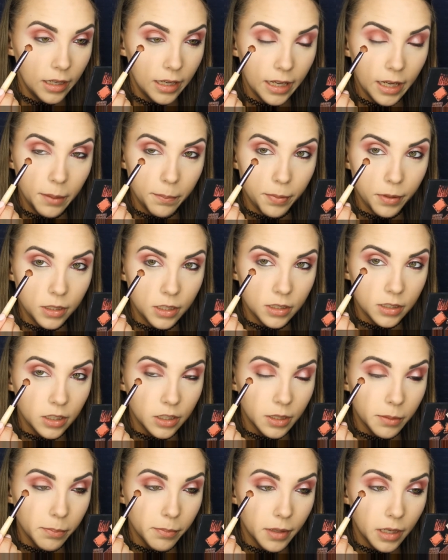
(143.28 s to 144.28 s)
and put this
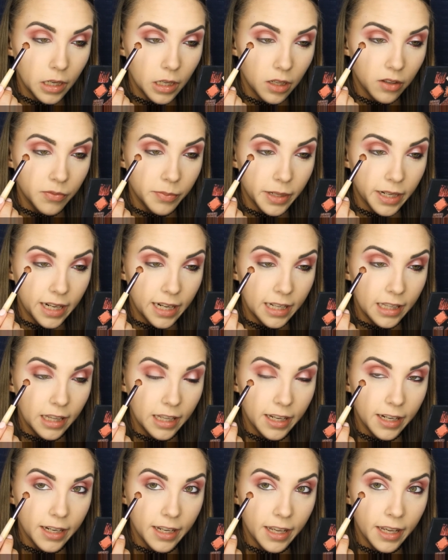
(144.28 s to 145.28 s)
on the middle of my
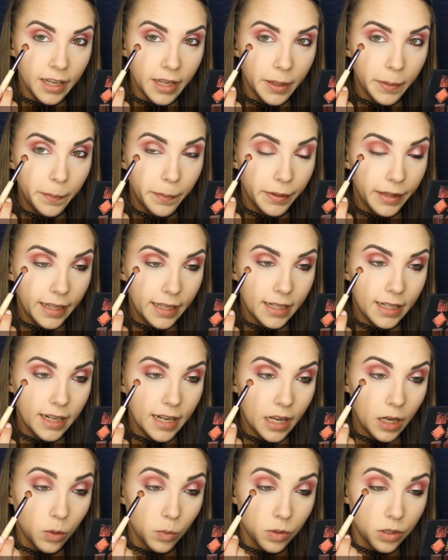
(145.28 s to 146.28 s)
eyelid and blend
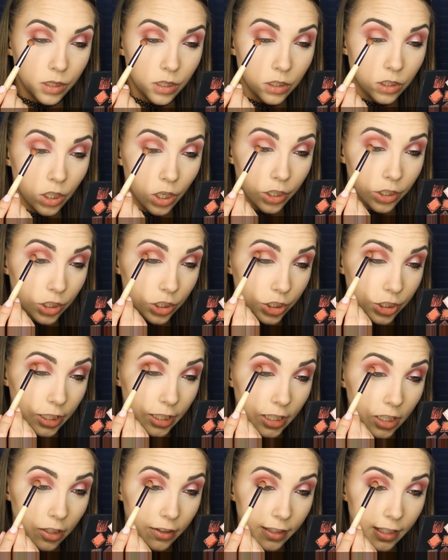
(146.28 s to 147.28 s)
it out with the darker
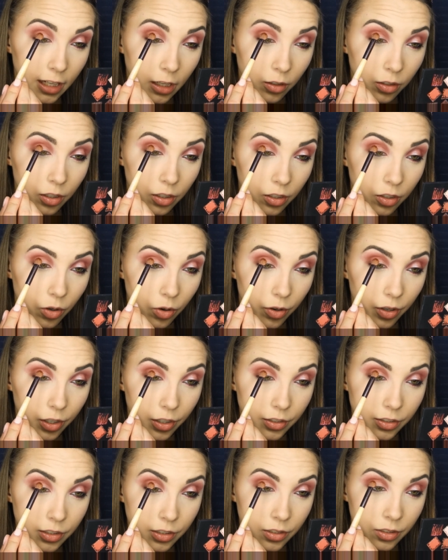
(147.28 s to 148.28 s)
shade on the outer
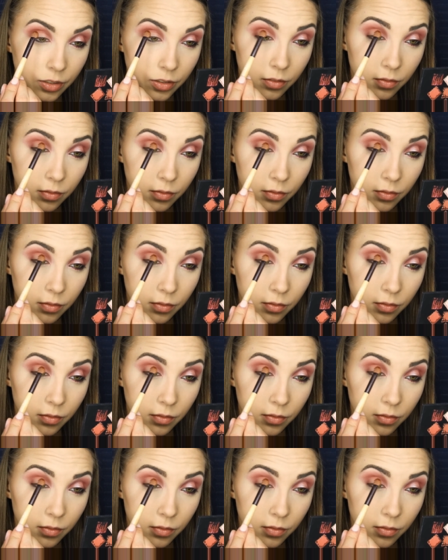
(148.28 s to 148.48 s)
corners.